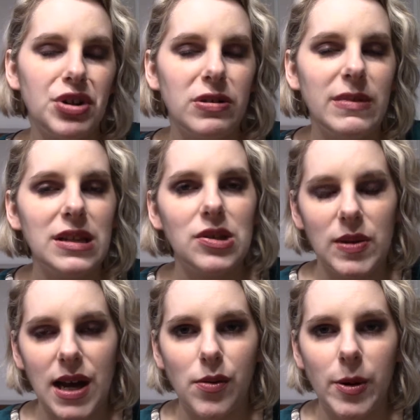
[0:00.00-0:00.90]
30 minutes to
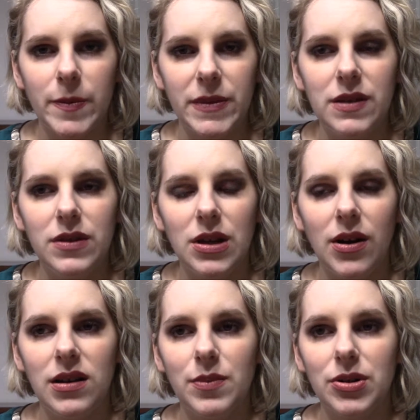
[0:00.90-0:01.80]
an hour, even though
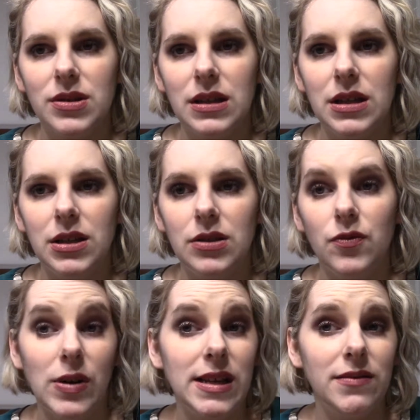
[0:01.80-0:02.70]
I personally
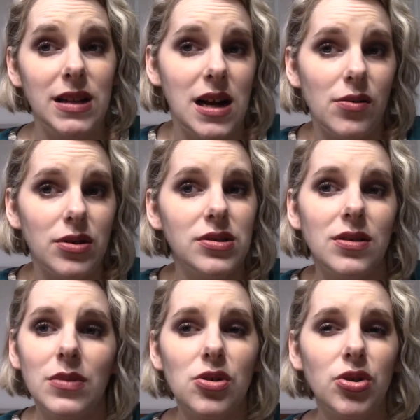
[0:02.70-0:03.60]
wait an hour.
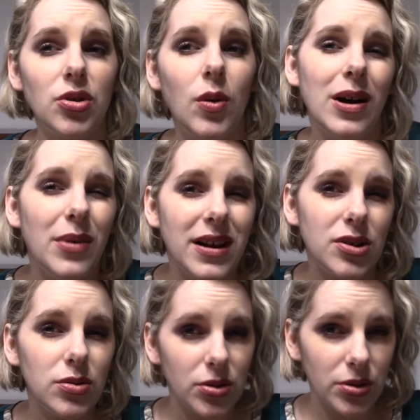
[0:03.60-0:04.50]
So I'm not sure quite why I
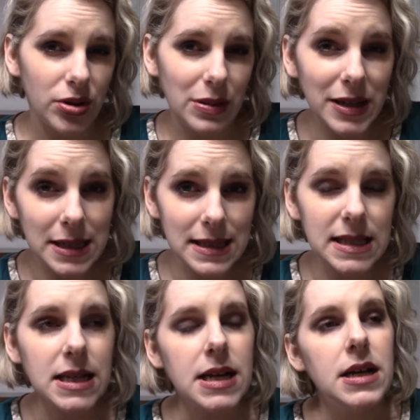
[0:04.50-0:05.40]
told her 30
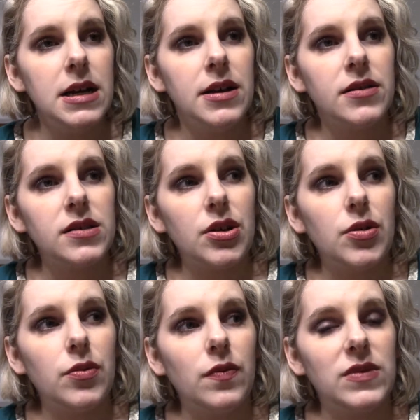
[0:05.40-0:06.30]
minutes.
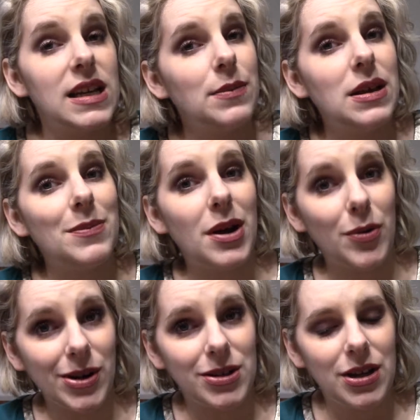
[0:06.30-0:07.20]
So taking me at my
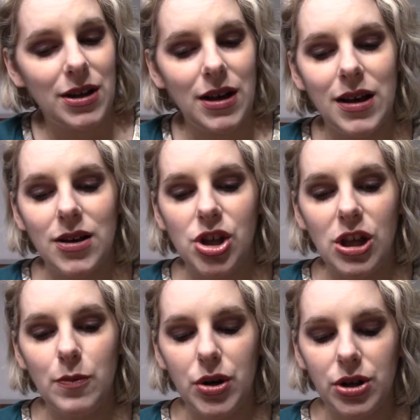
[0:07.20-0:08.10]
word,
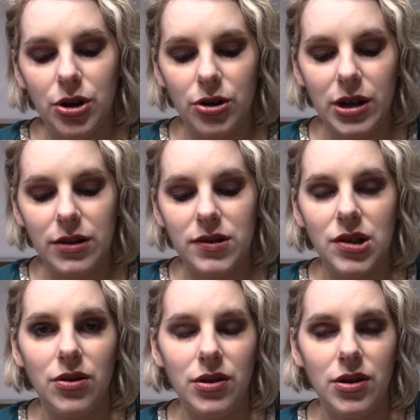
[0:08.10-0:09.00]
she put her nails
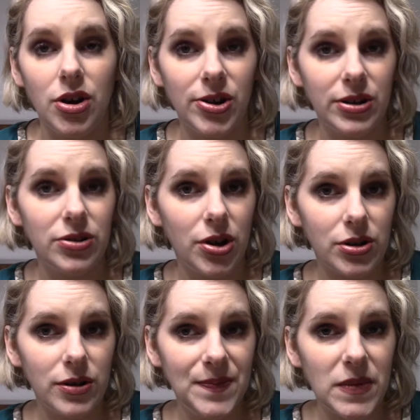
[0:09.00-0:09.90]
on her and her
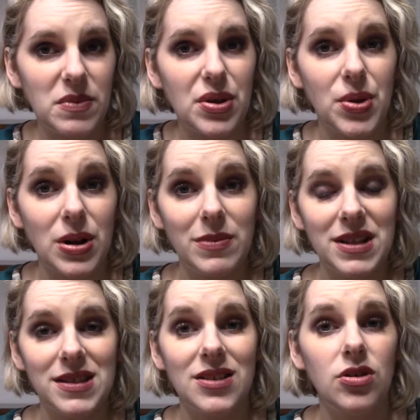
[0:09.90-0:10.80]
daughter, and about 30
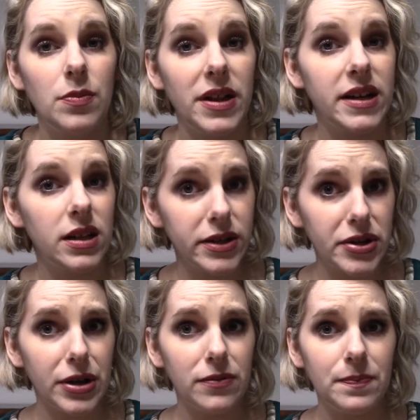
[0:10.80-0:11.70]
minutes in, she applied a clear
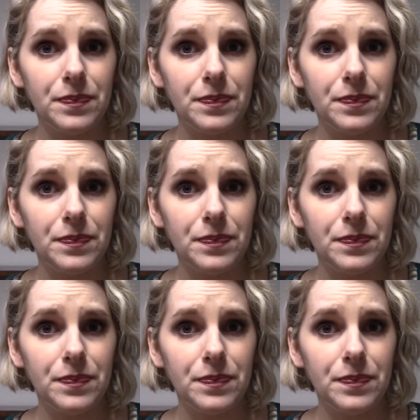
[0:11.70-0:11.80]
coat.